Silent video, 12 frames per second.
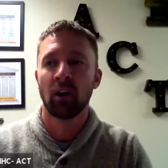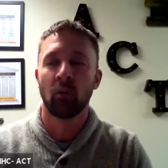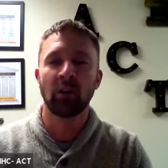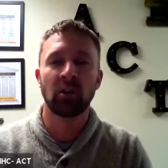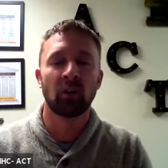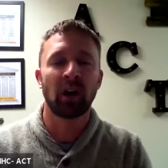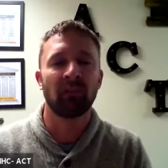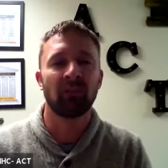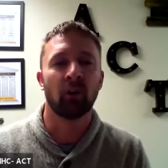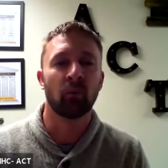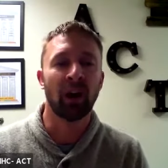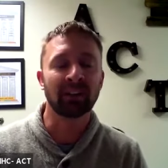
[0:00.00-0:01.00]
We do kind of
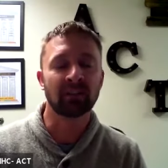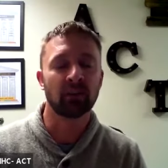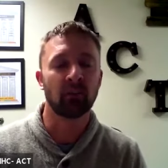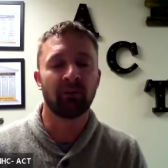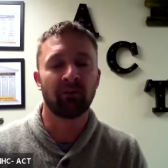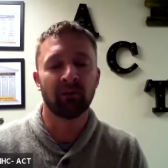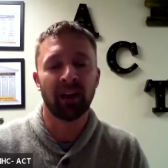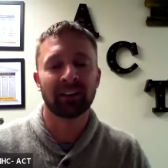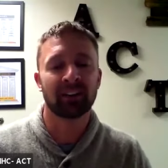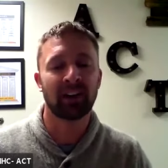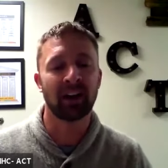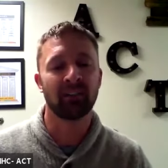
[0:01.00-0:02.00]
a rest and
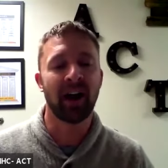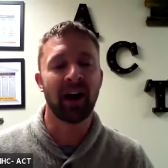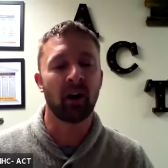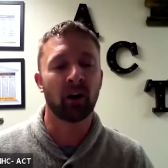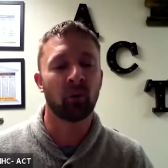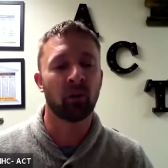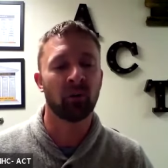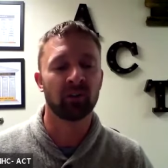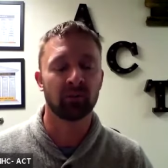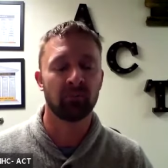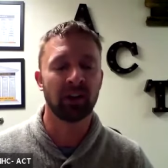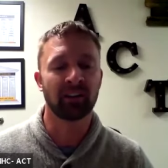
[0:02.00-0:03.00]
reflect kind of hour where there's
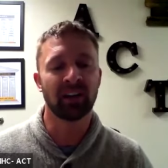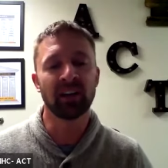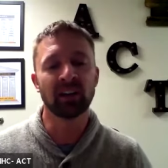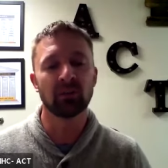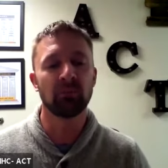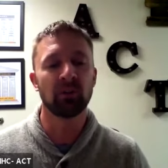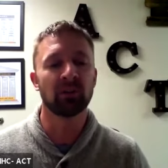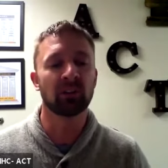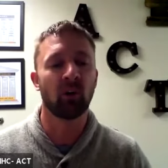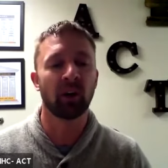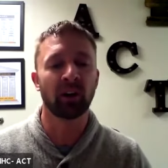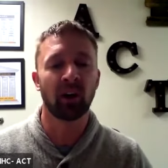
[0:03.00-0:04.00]
some meditation music
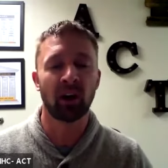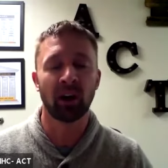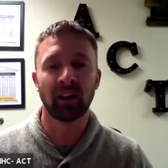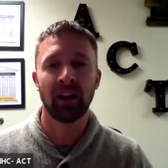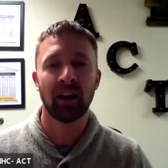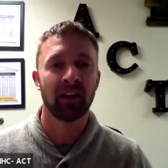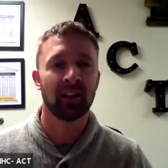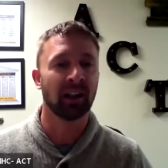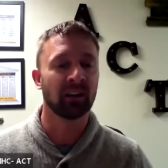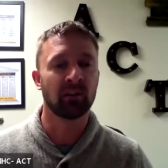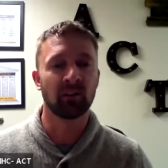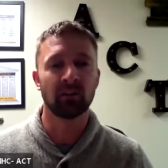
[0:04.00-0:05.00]
going on. They
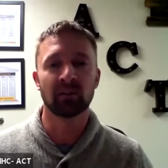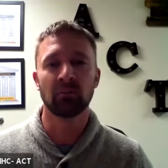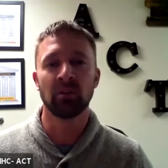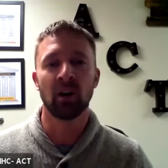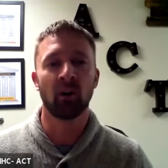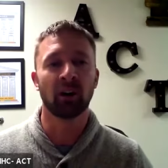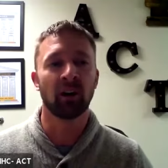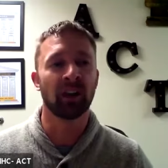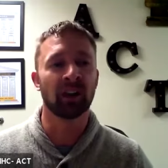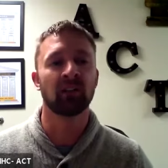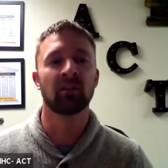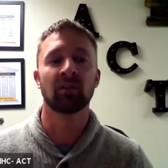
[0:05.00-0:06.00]
can do some yoga, they
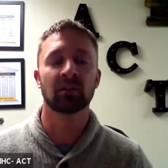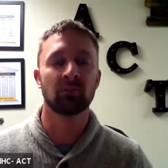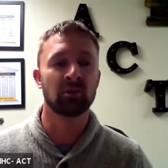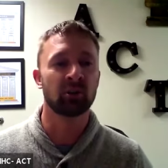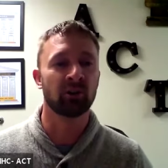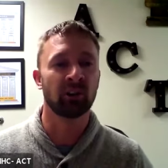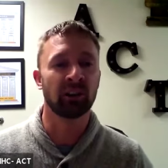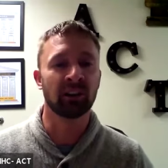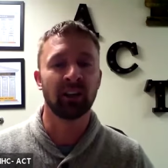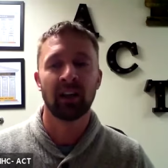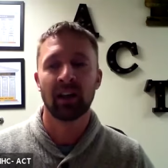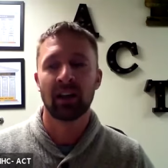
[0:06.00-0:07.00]
can do some
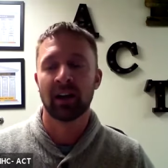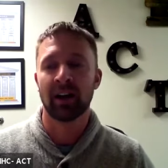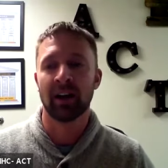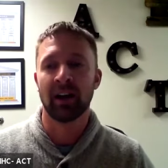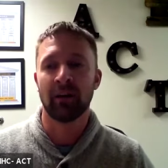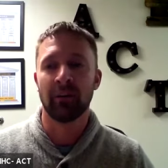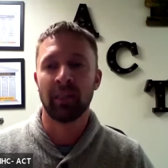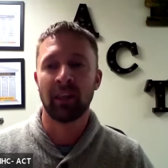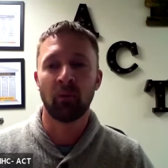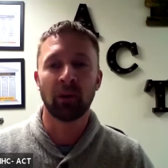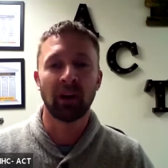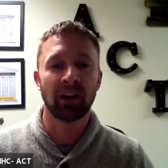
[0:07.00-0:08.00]
journaling. Um, and
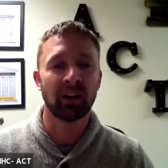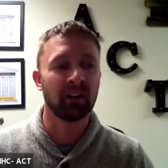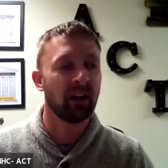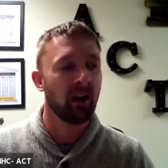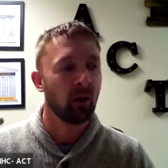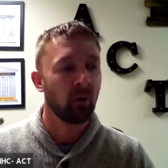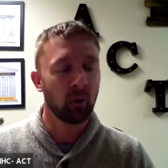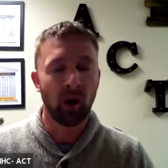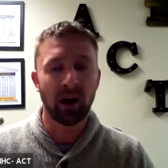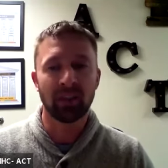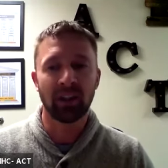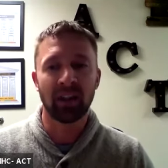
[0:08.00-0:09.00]
then we kind of we
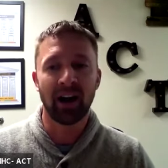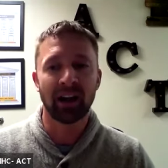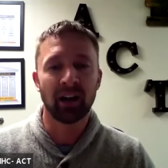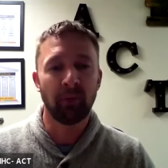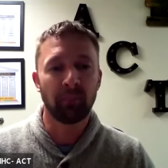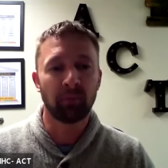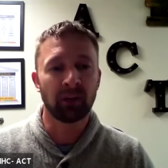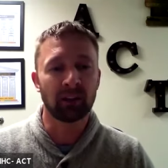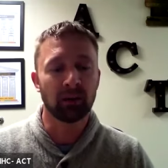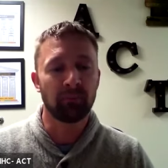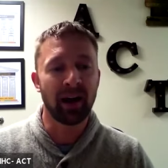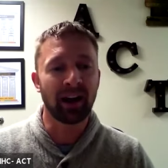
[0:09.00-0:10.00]
wind the night up, get
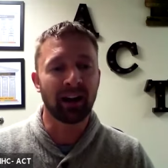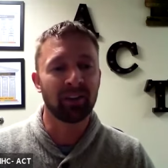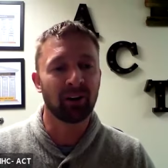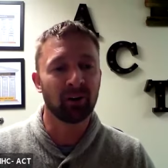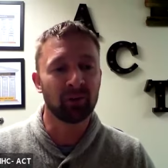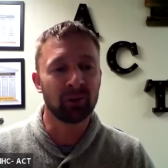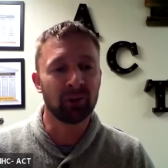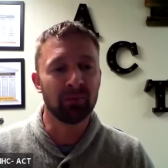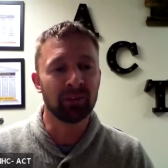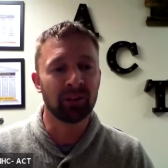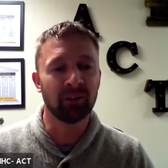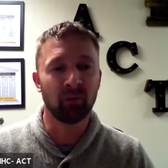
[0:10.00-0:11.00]
them back in their
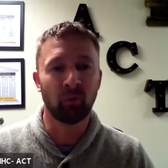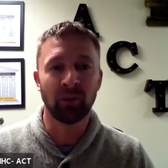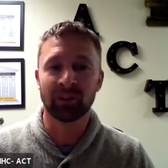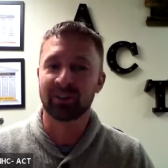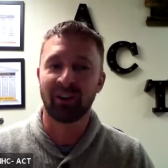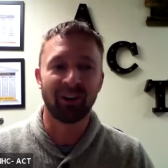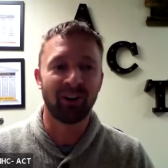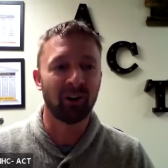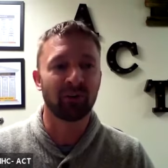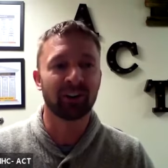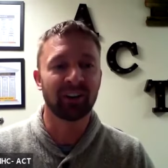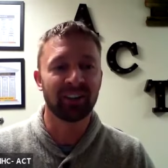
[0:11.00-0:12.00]
rooms, and we start all
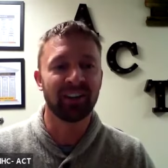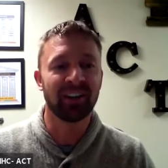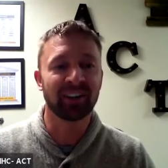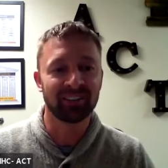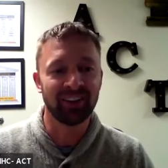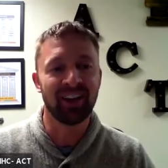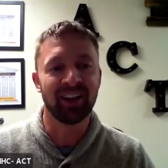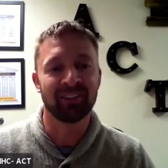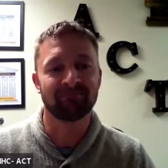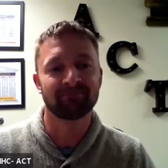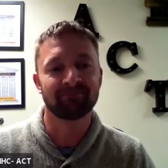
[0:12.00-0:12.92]
over again the next day.